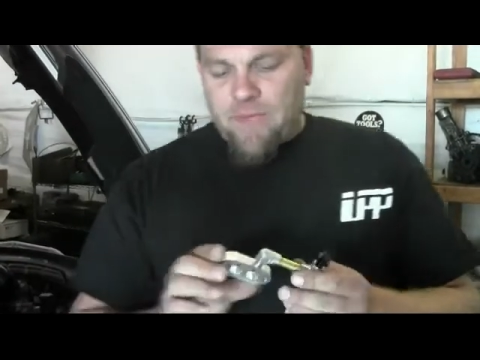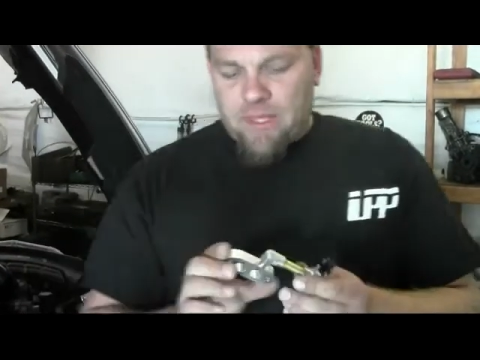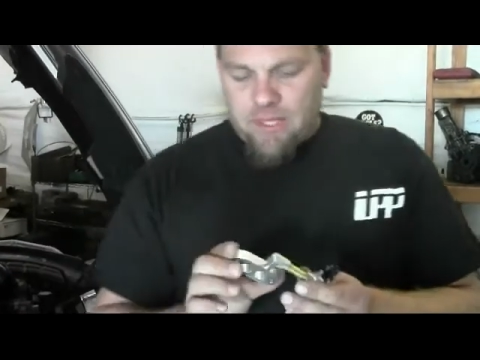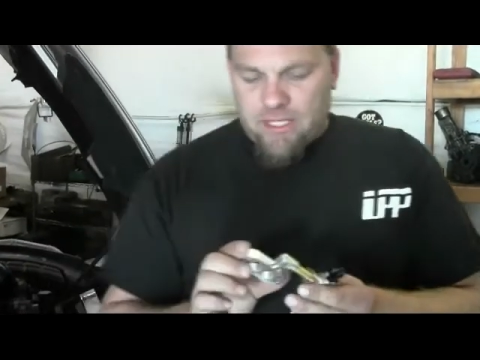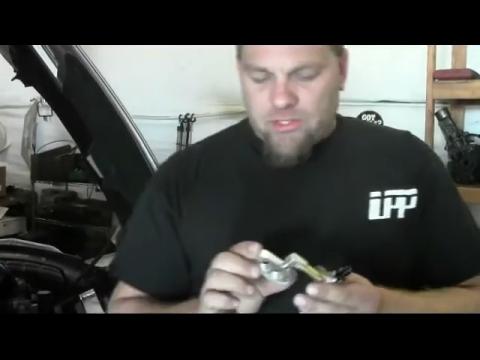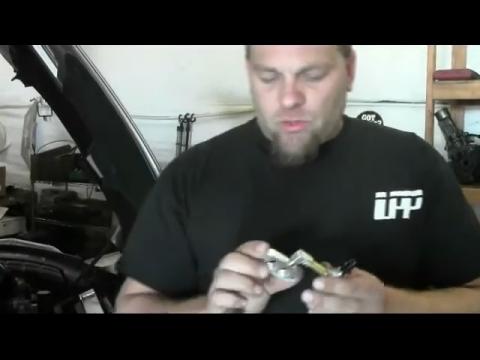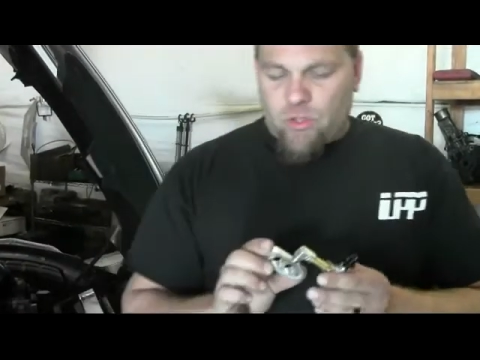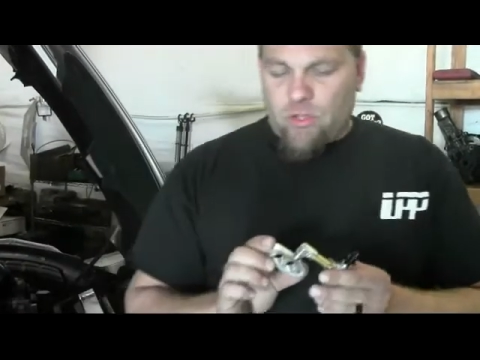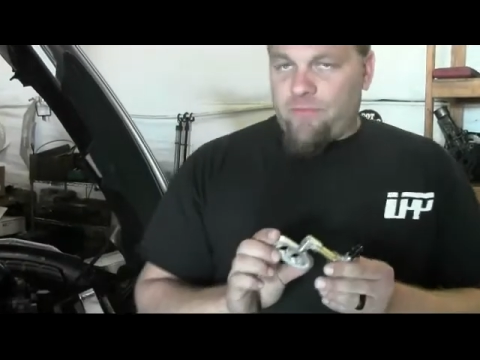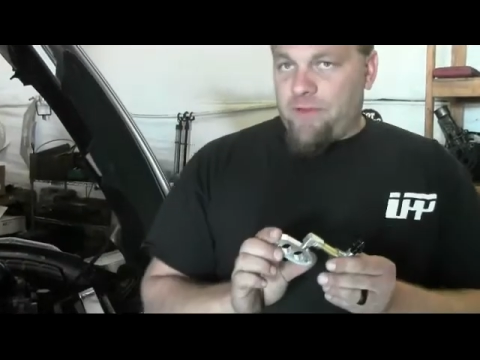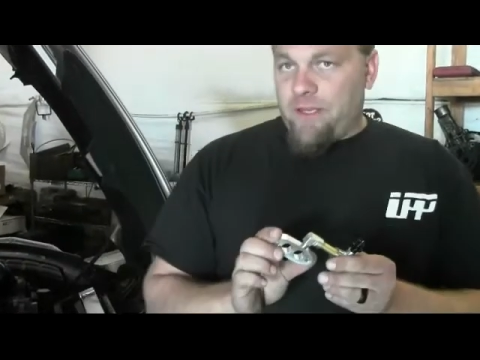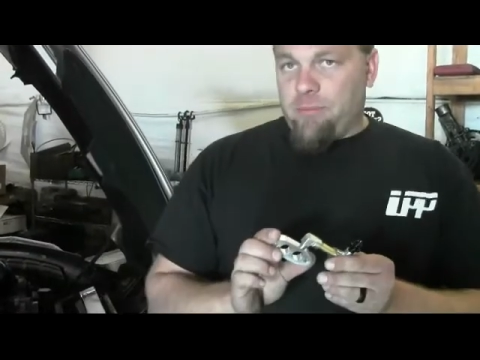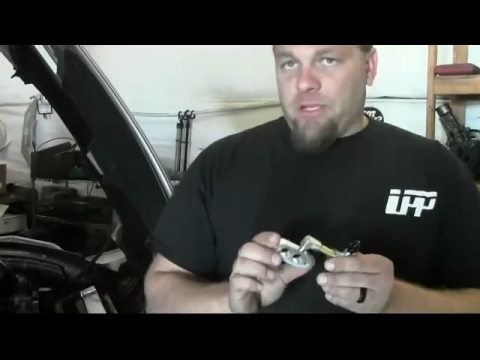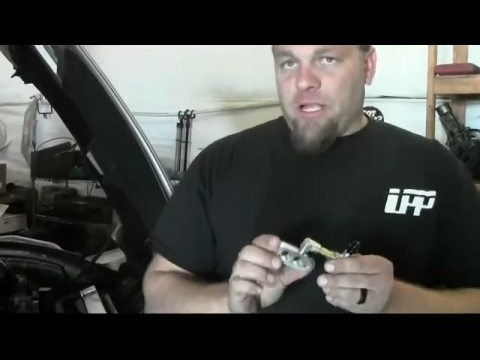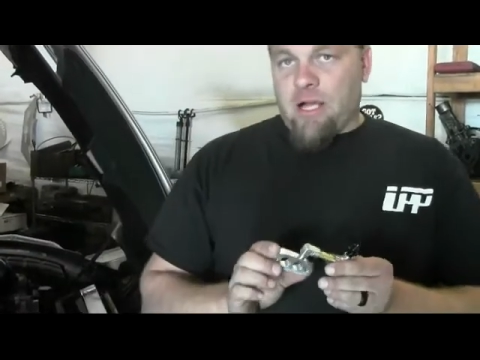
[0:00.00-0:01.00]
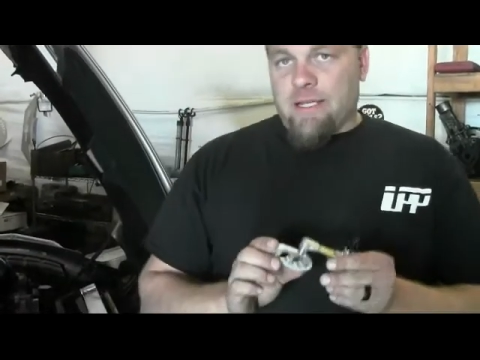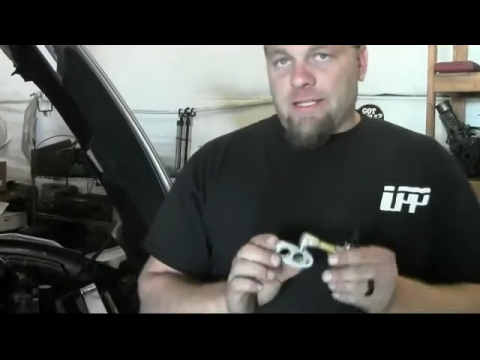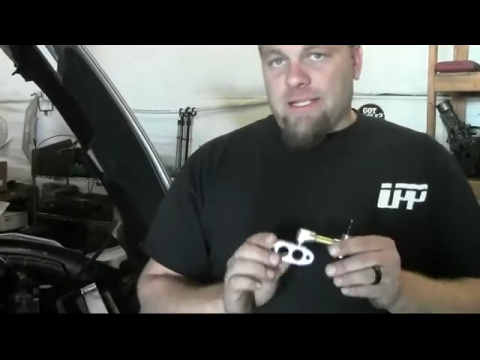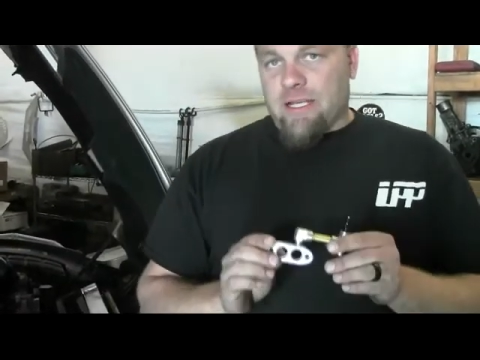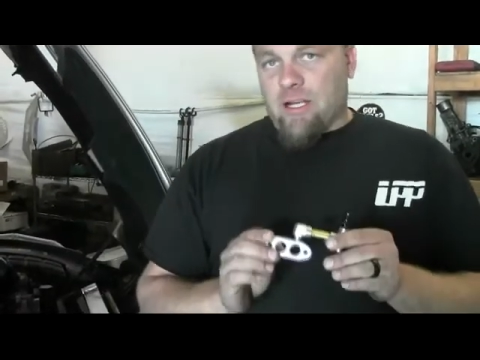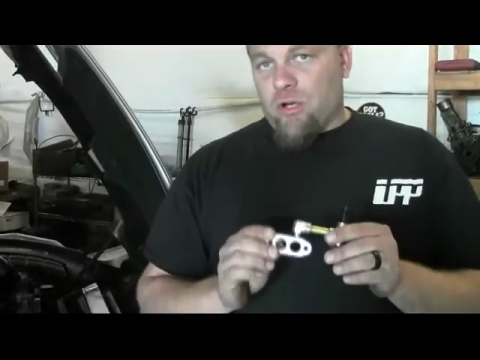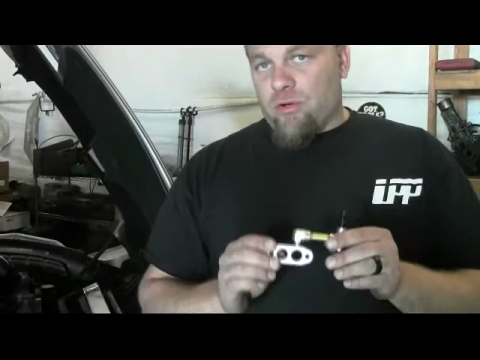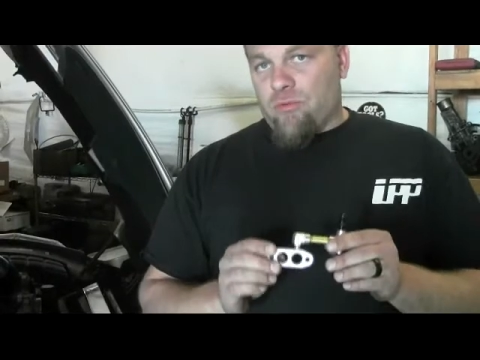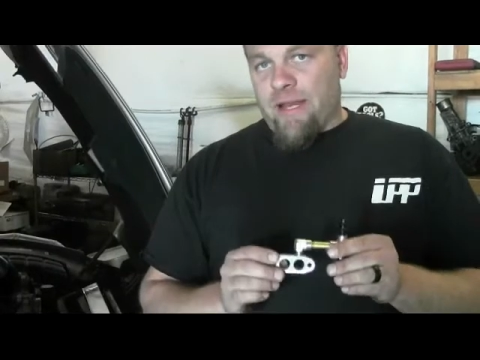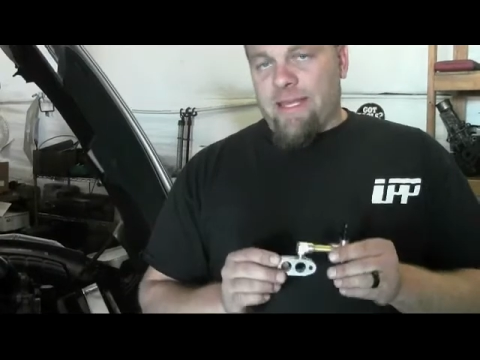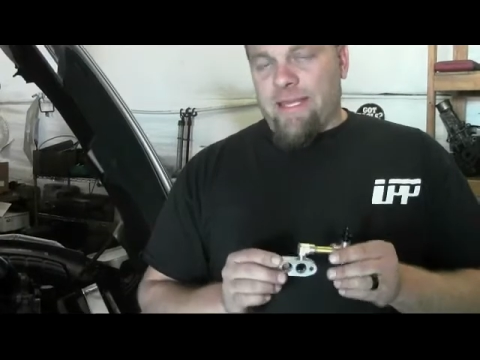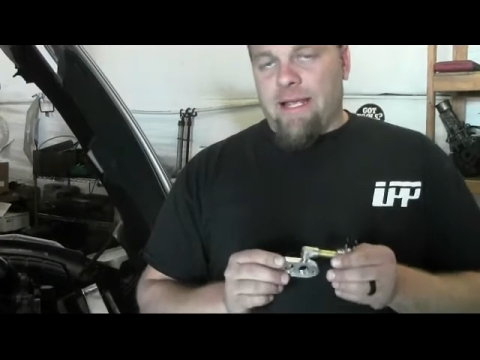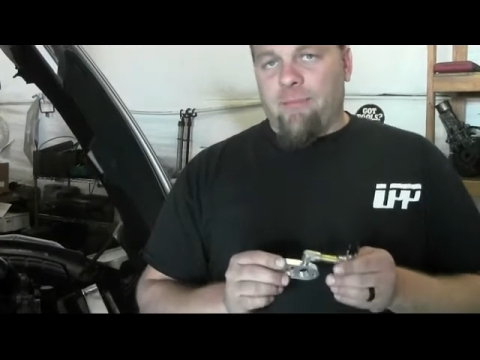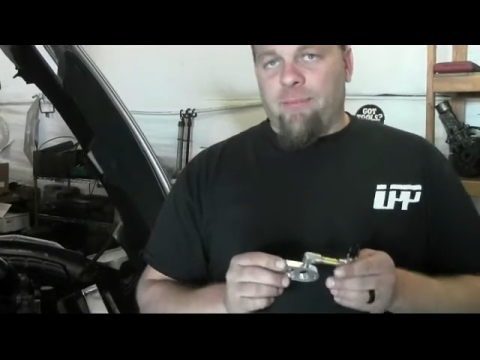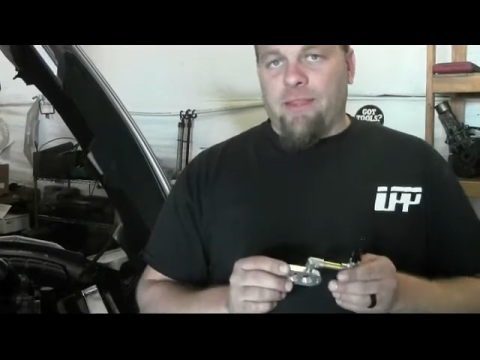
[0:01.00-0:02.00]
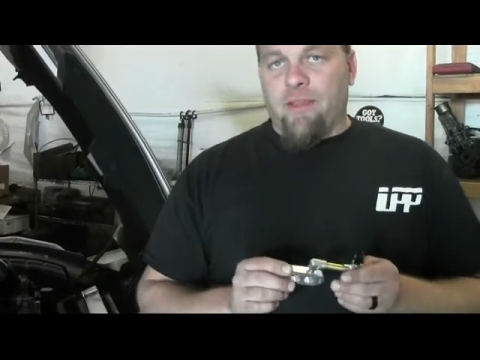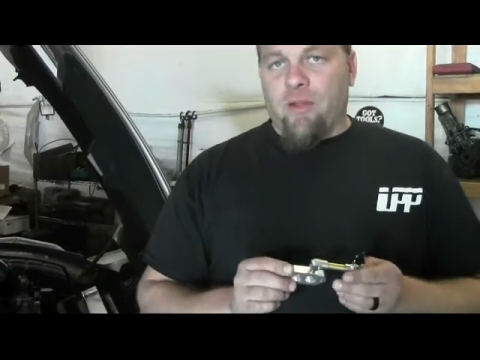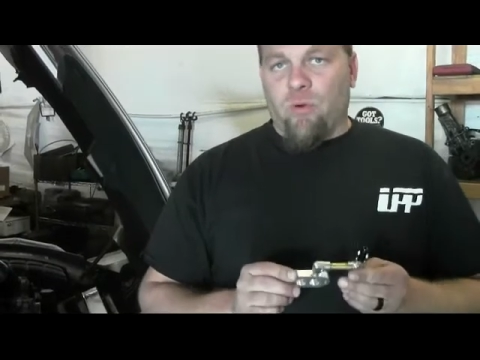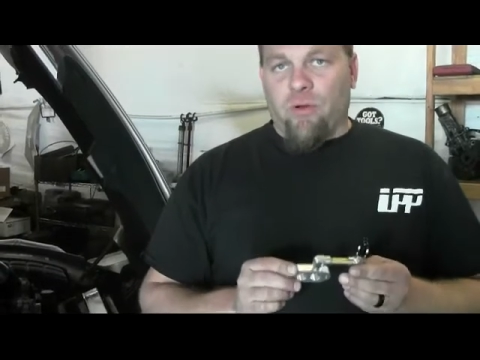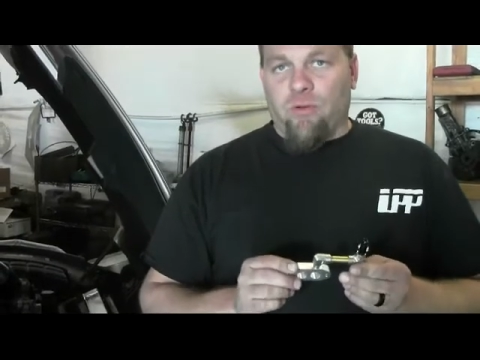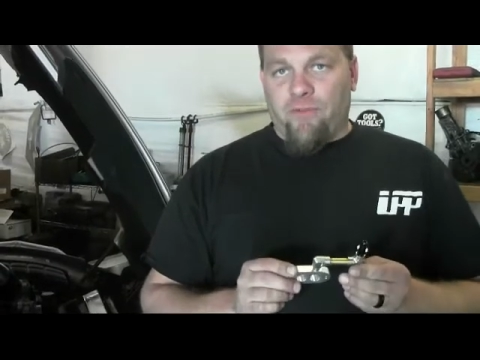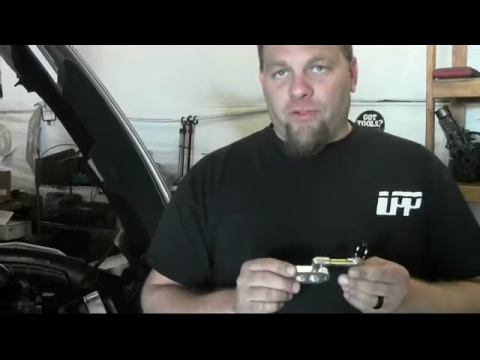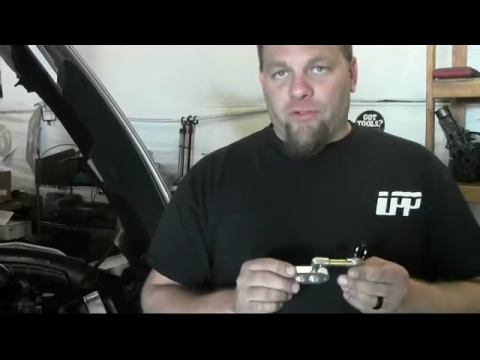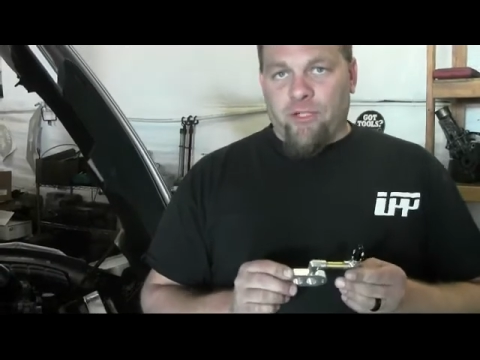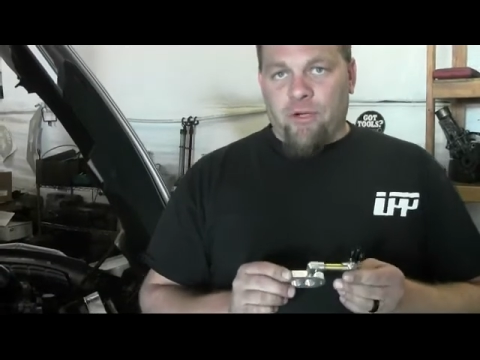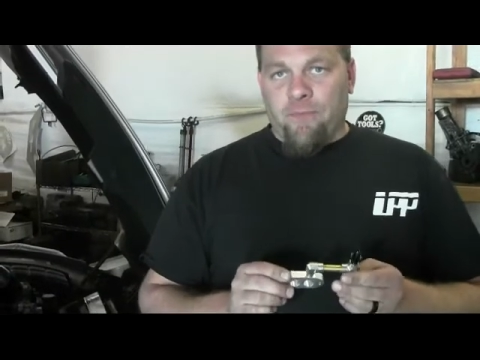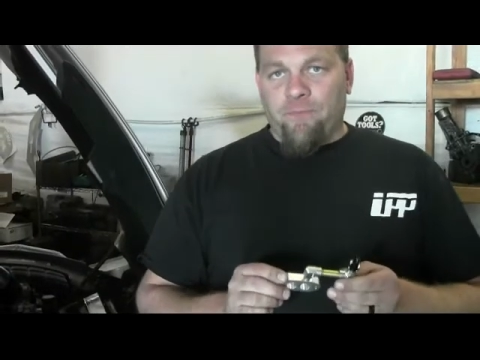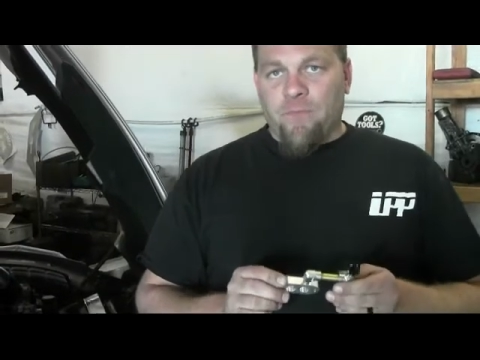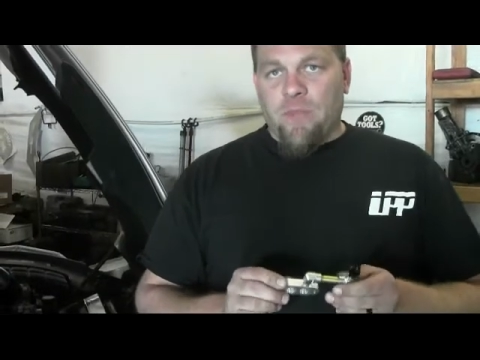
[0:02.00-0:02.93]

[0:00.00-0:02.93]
And this oil feed block is going to go right down by the oil filter.